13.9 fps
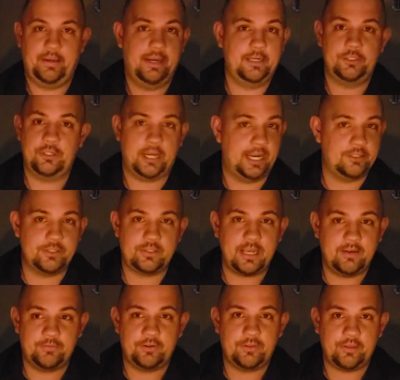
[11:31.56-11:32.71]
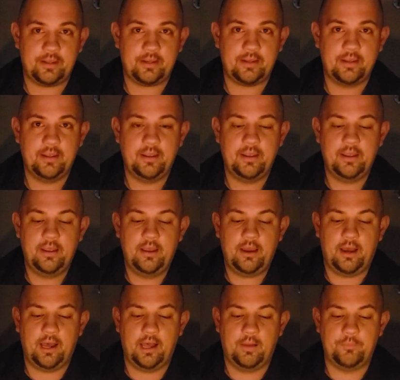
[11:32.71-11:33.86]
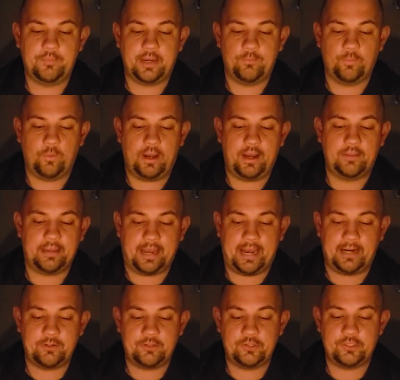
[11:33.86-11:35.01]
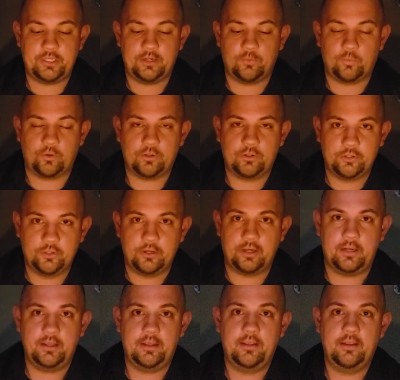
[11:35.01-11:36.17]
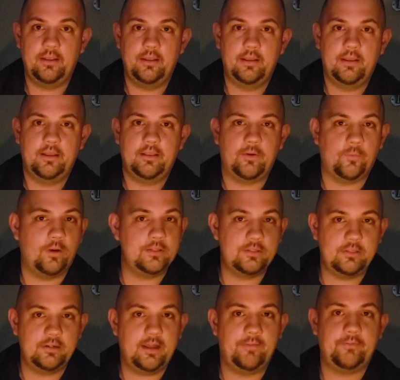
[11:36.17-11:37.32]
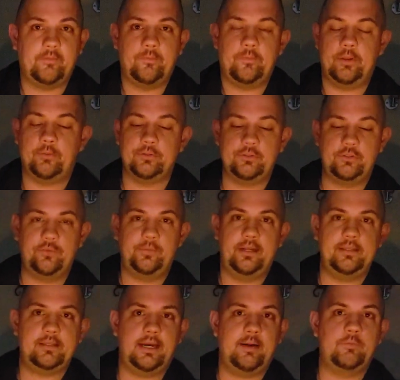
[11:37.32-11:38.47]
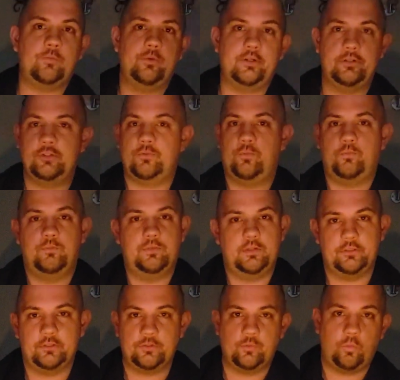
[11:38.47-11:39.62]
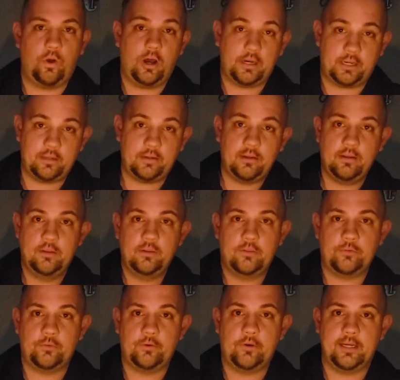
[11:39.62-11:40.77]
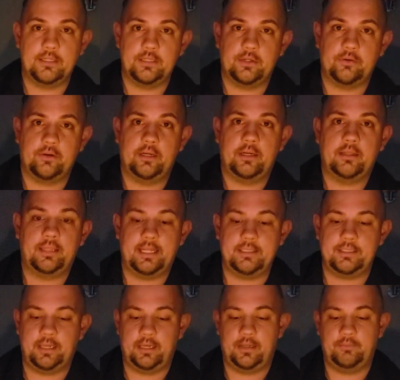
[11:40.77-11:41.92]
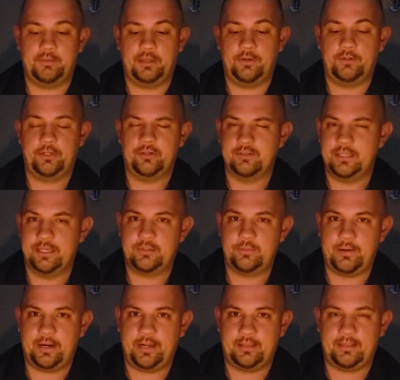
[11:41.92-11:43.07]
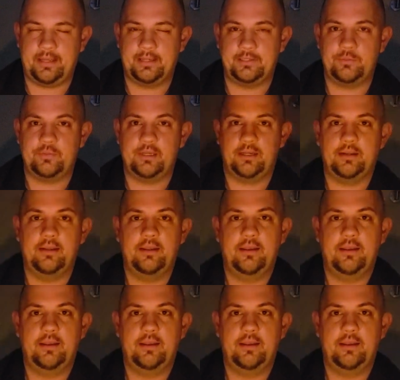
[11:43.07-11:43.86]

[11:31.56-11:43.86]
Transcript: it changes everything. And while the actors here were good, there wasn't enough of them. There was too many times where you're just walking through Crazy Creek, and that's it. I mean, you're anticipating things, but